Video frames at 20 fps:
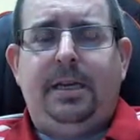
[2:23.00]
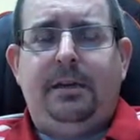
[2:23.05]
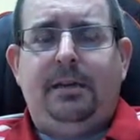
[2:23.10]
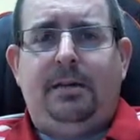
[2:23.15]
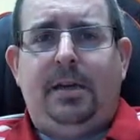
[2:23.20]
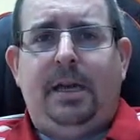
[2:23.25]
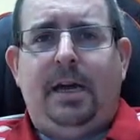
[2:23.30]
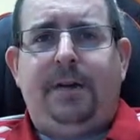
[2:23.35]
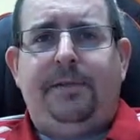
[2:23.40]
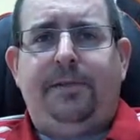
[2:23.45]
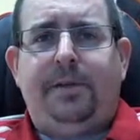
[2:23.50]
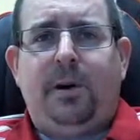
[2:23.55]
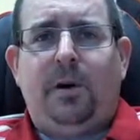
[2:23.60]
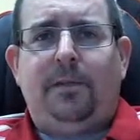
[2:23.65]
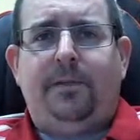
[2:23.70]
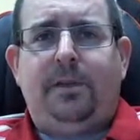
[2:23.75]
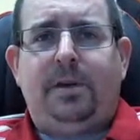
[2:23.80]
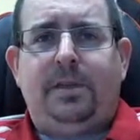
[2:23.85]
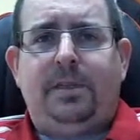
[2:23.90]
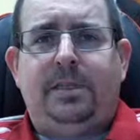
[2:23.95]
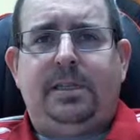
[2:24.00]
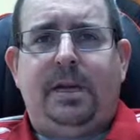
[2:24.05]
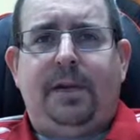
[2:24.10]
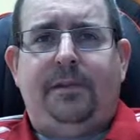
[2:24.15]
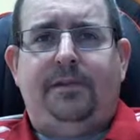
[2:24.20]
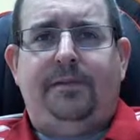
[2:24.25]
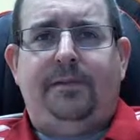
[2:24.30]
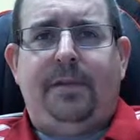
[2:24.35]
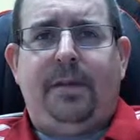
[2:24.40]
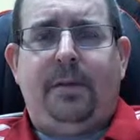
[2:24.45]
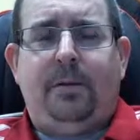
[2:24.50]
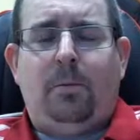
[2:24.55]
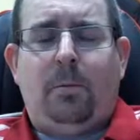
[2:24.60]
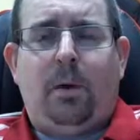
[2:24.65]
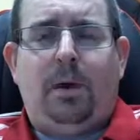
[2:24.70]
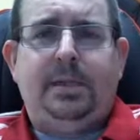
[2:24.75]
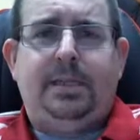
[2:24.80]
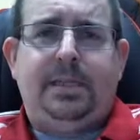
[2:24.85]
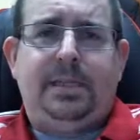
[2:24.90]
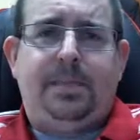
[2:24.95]
leftover stuff
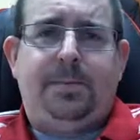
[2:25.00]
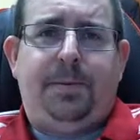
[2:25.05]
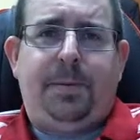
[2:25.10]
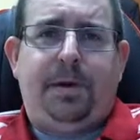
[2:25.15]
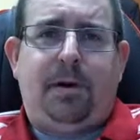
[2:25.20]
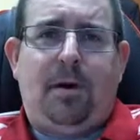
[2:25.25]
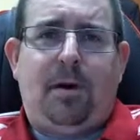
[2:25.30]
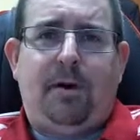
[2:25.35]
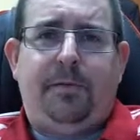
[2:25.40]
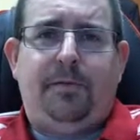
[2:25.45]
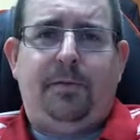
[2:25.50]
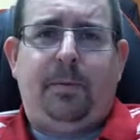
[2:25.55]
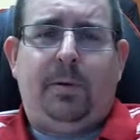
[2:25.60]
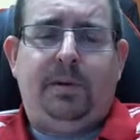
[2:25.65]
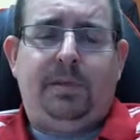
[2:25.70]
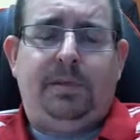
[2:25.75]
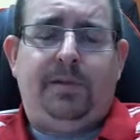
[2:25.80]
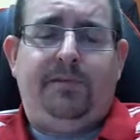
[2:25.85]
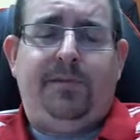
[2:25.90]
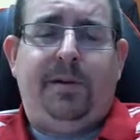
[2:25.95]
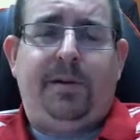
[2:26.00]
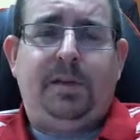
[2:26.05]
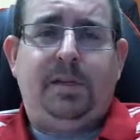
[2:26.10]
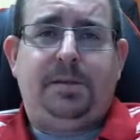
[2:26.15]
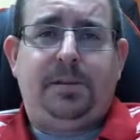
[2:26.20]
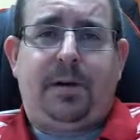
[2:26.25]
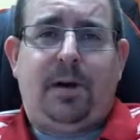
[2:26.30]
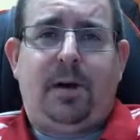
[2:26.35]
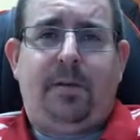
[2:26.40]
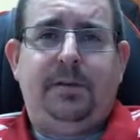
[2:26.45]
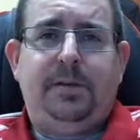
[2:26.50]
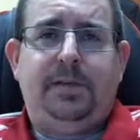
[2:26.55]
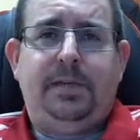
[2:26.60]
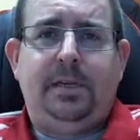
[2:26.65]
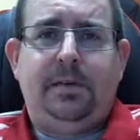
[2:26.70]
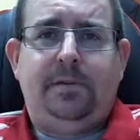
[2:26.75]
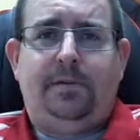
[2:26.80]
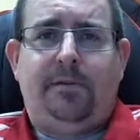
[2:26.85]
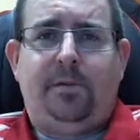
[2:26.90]
once the field has been harvested,